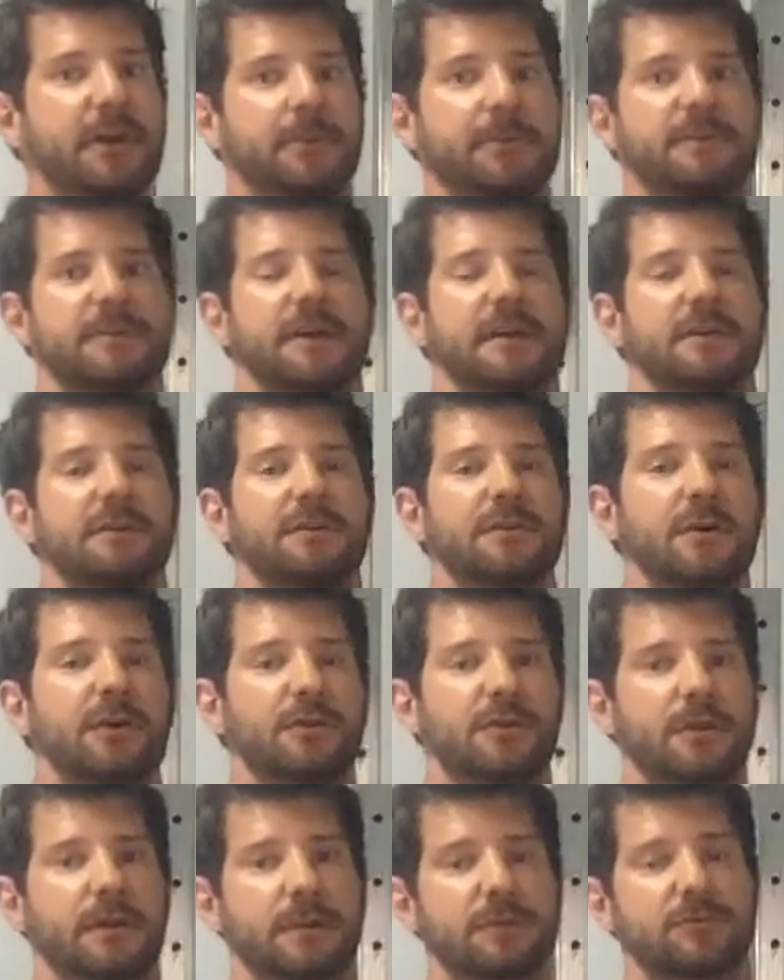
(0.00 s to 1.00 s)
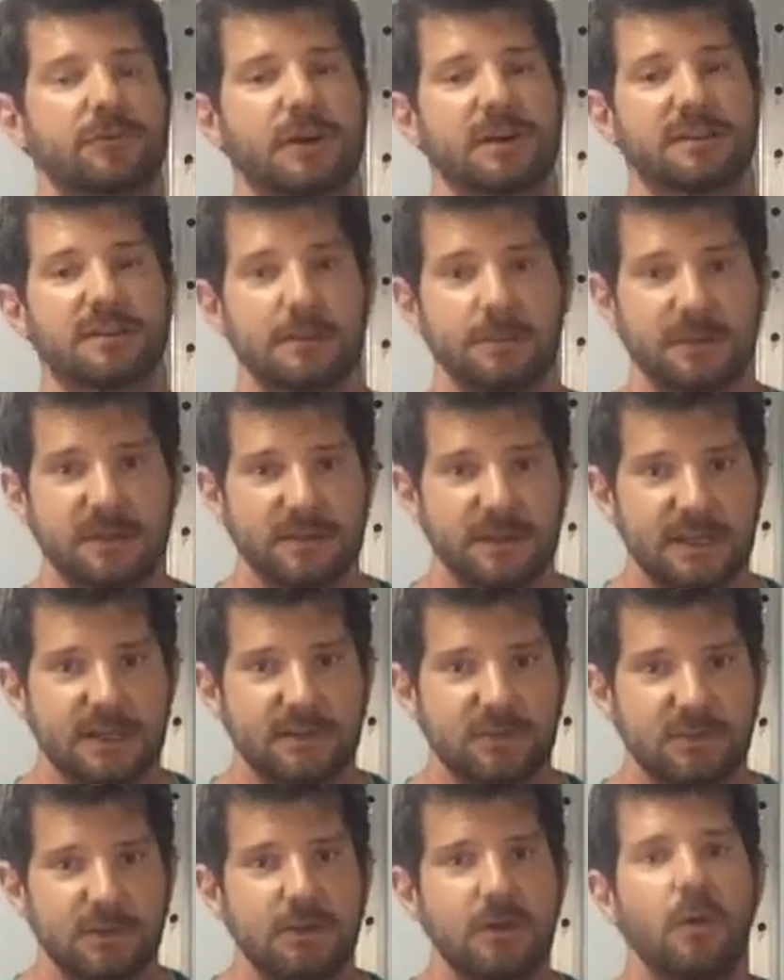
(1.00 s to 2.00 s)
family, is how you do the overhead tricep
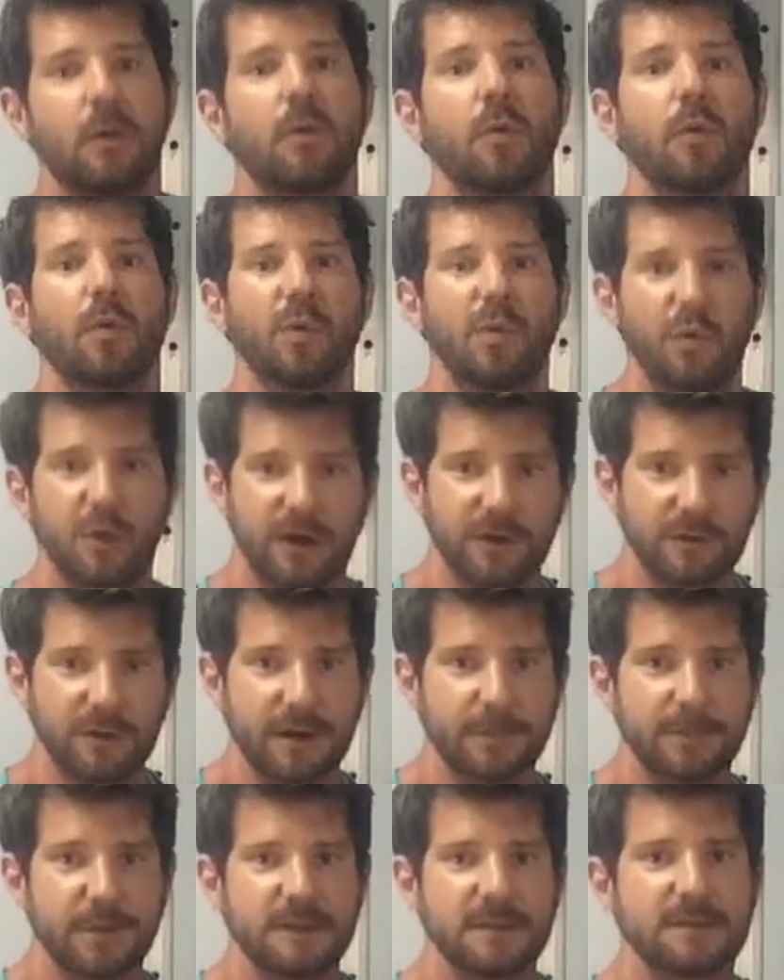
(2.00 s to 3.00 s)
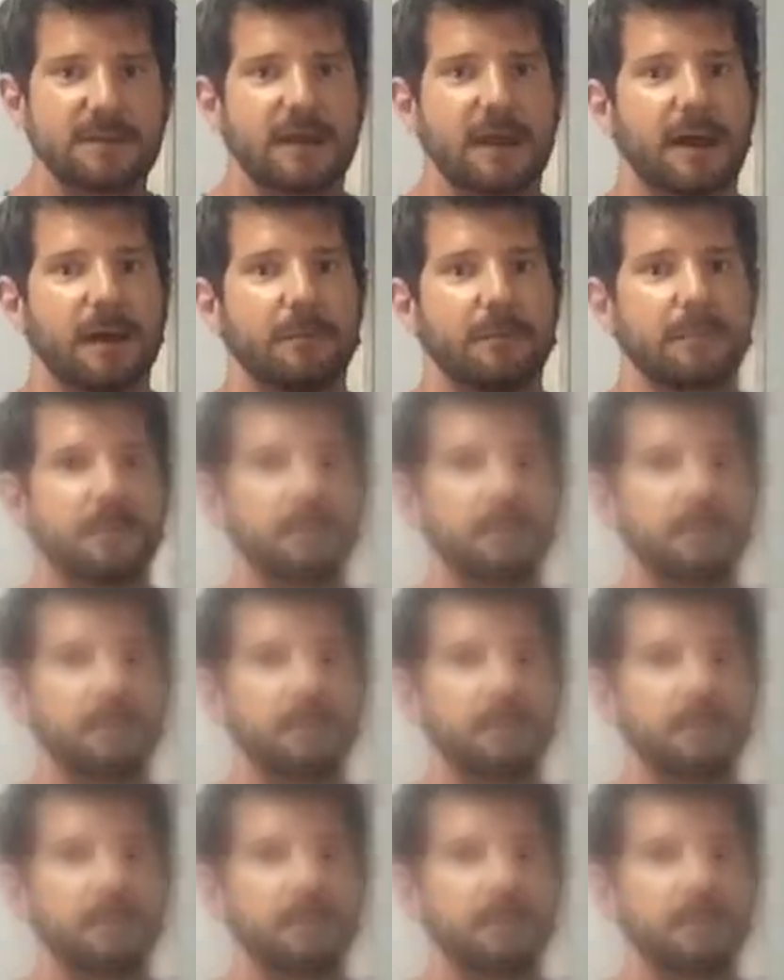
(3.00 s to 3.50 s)
extension, 1 rep at a time.